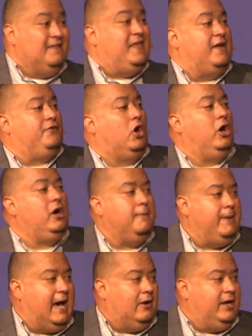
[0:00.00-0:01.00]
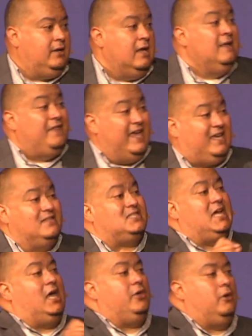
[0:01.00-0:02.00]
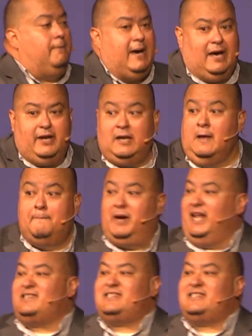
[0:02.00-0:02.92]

They've heard about it. They can tell you about it, but it's